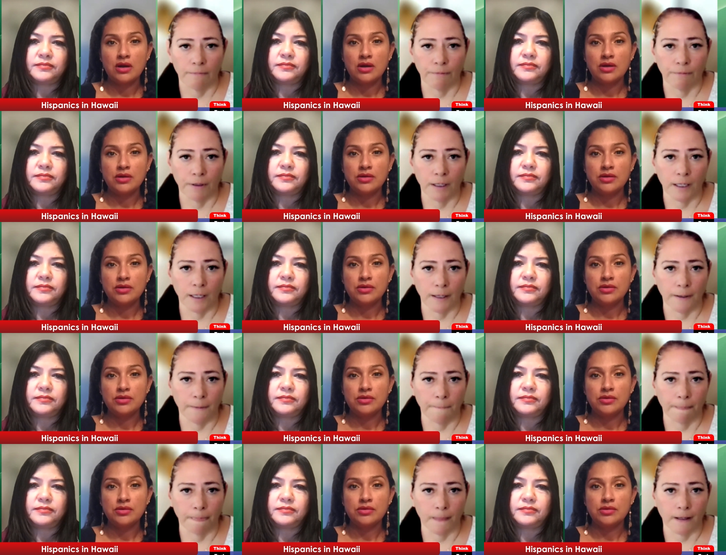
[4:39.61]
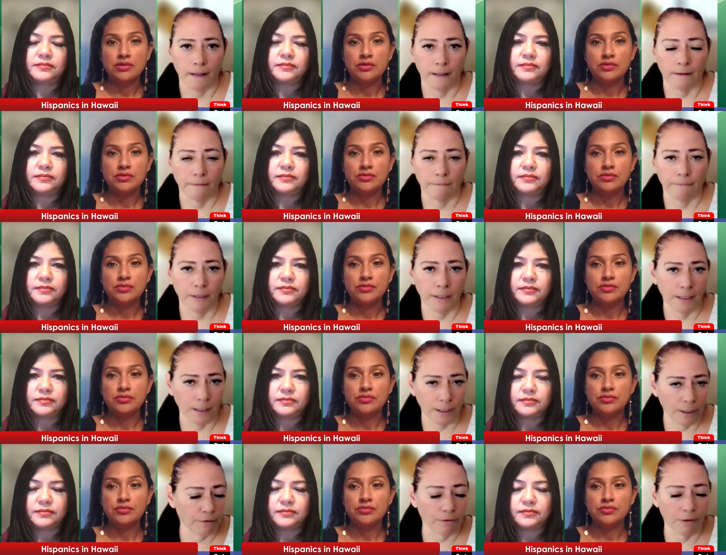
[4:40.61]
Speaker 1: we
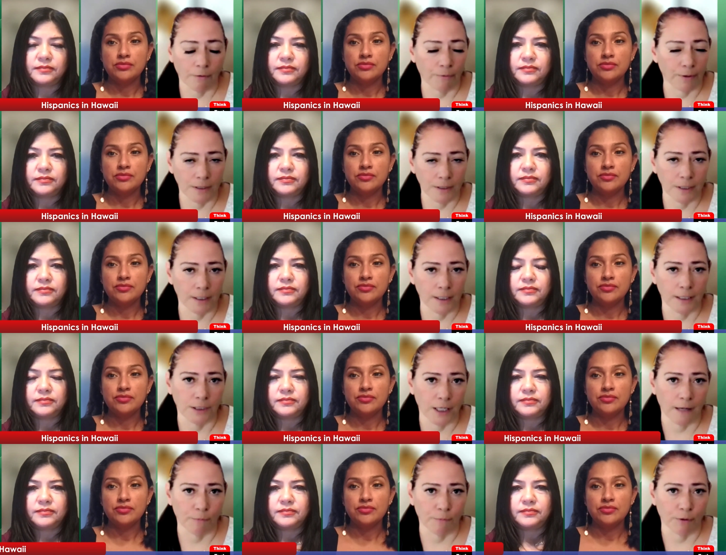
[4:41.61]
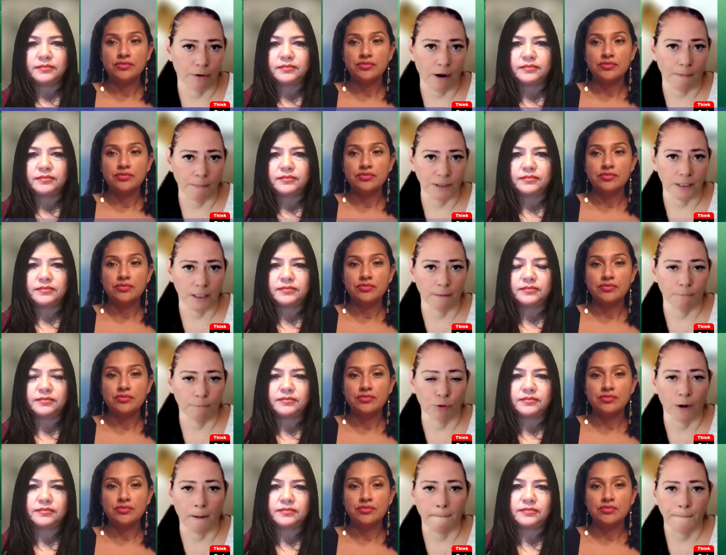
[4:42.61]
knew there wasn't a Chamber of Commerce
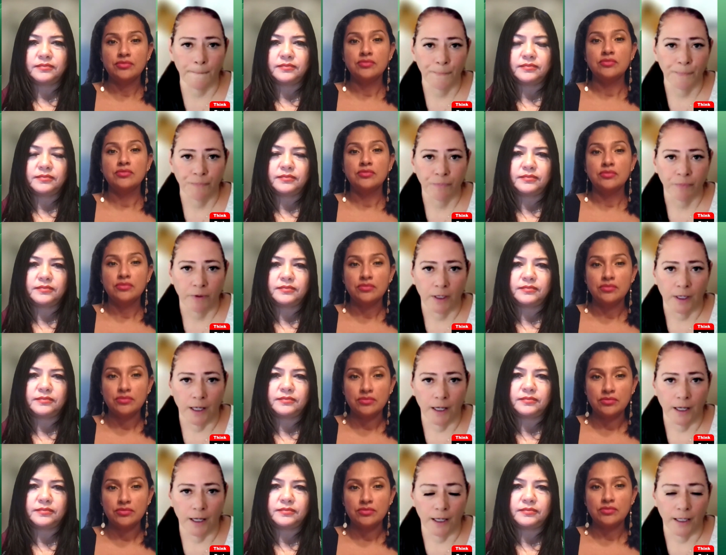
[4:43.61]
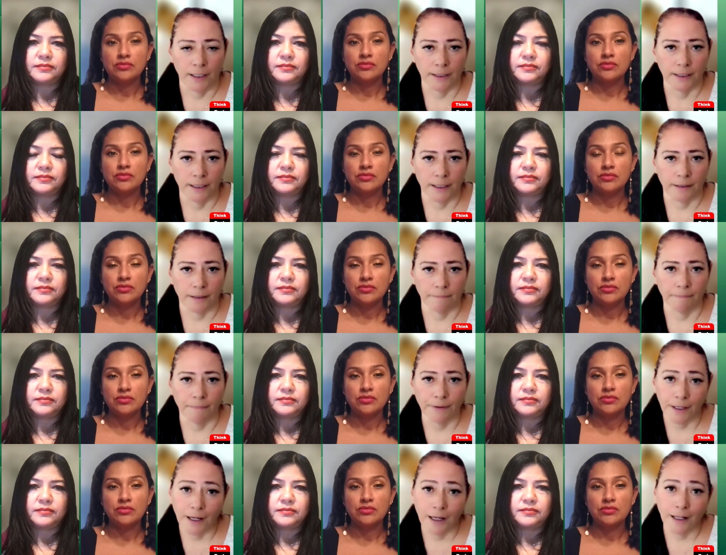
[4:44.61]
anymore. And
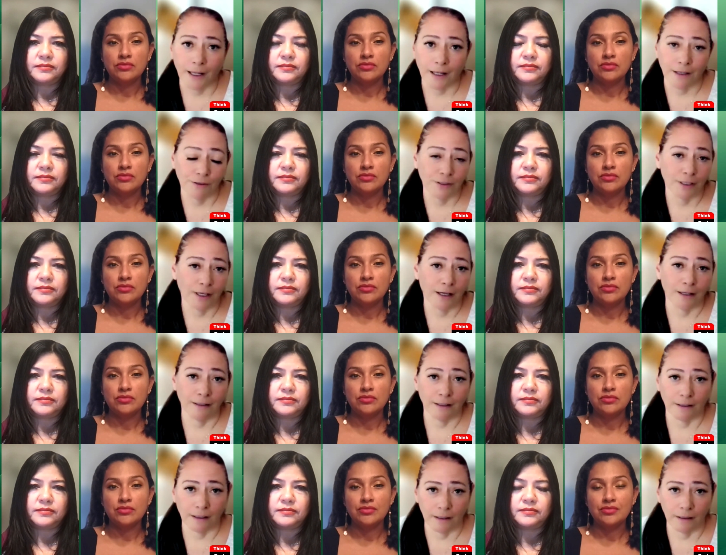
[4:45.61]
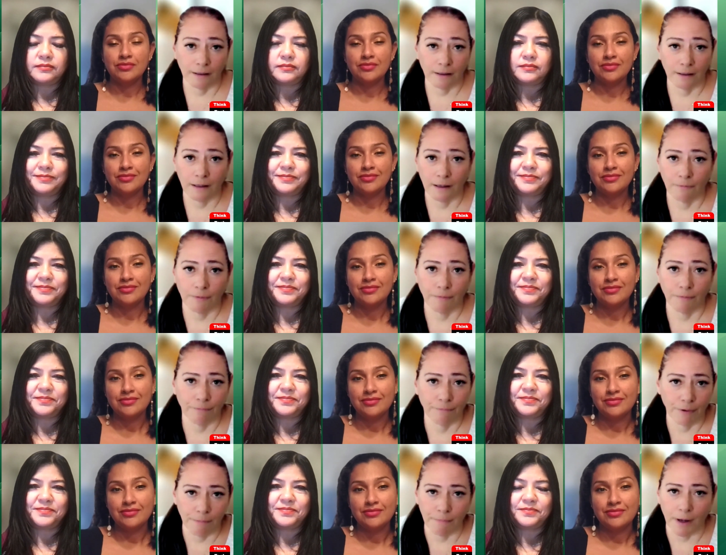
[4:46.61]
again, like you said,
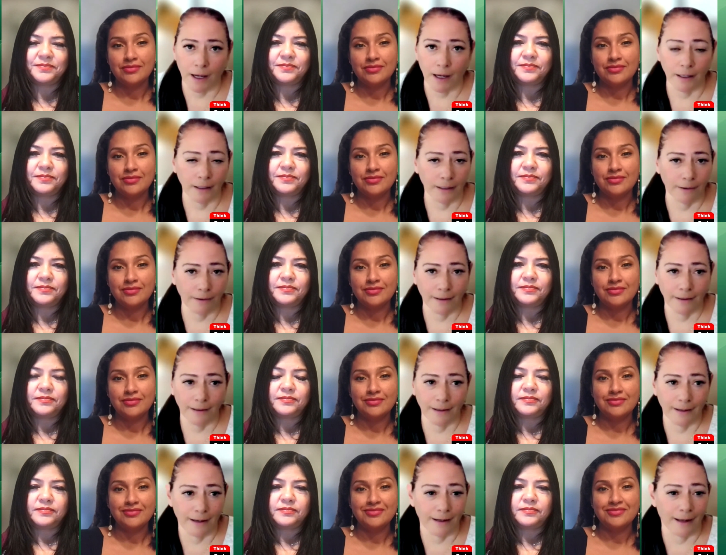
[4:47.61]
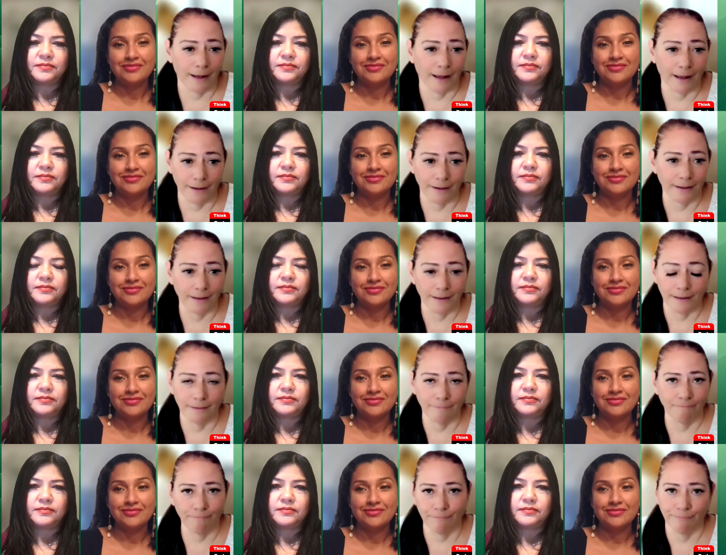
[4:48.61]
we met and
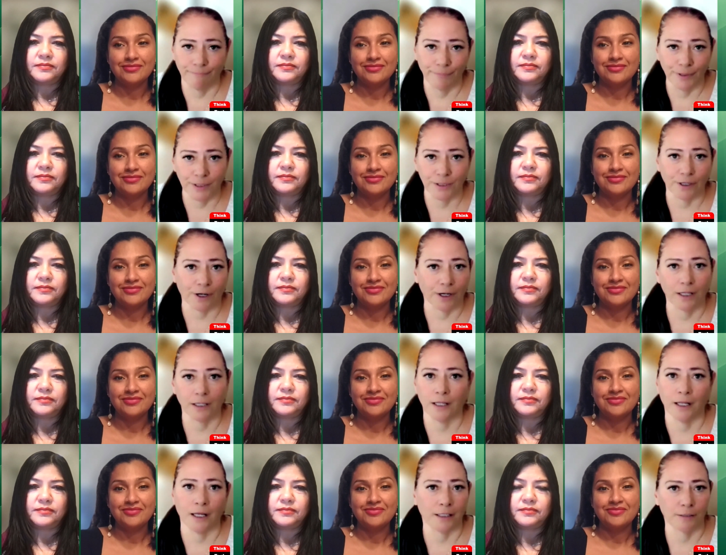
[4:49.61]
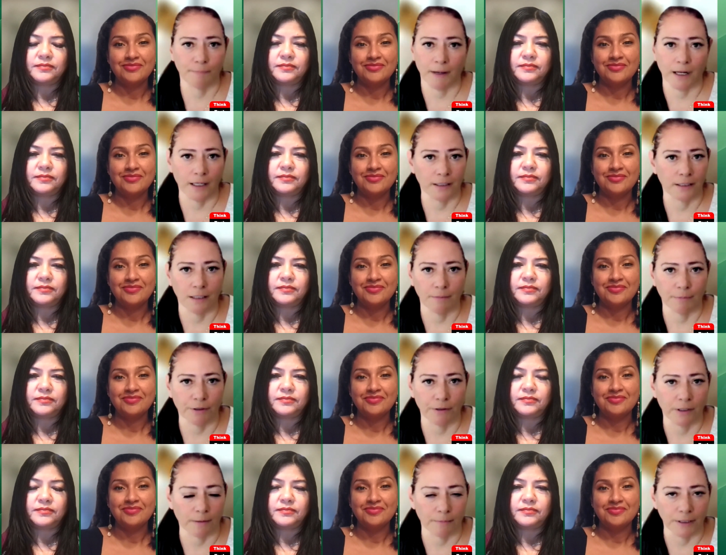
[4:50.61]
we started the Hispanic
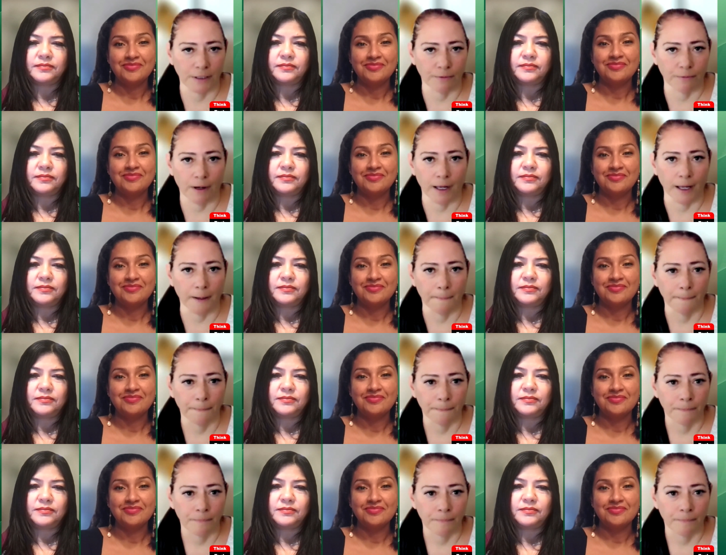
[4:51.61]
Chamber of Commerce Hawaii.